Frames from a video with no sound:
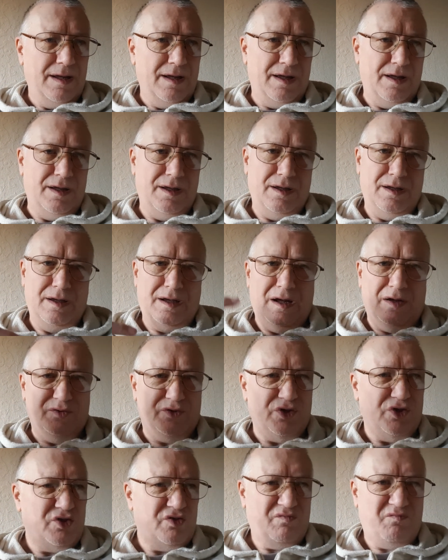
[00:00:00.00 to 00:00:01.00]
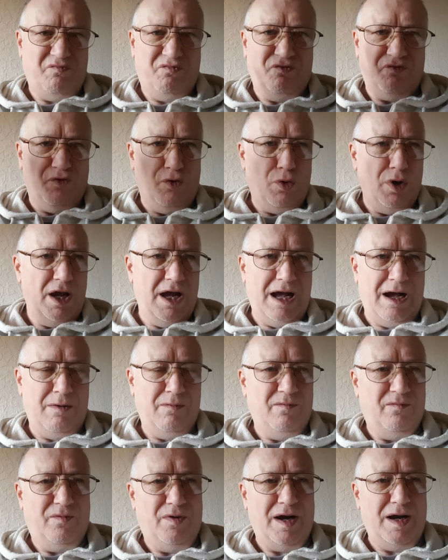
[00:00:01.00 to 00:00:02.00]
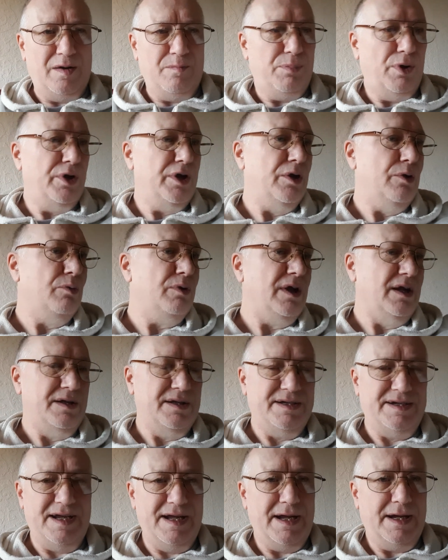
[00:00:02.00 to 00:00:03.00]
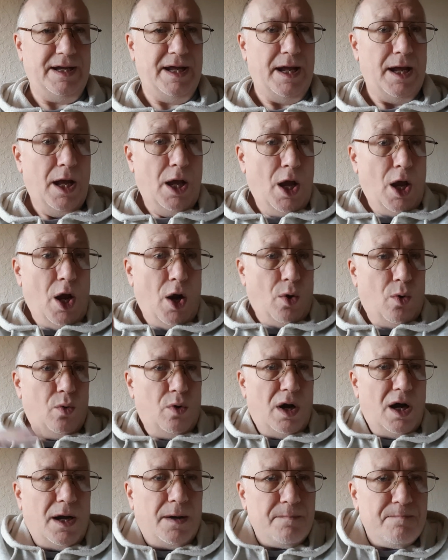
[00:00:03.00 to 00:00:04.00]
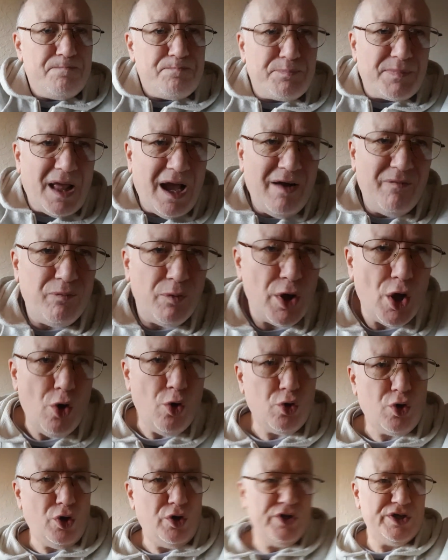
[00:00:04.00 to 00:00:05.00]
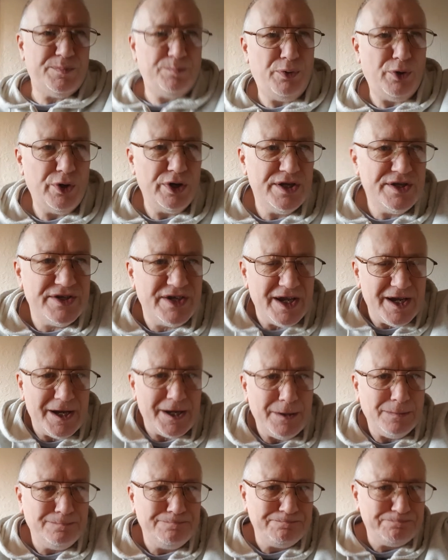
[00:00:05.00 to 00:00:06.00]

I'll just throw it out for anybody who can take it. Right, have we all got a spot of tea?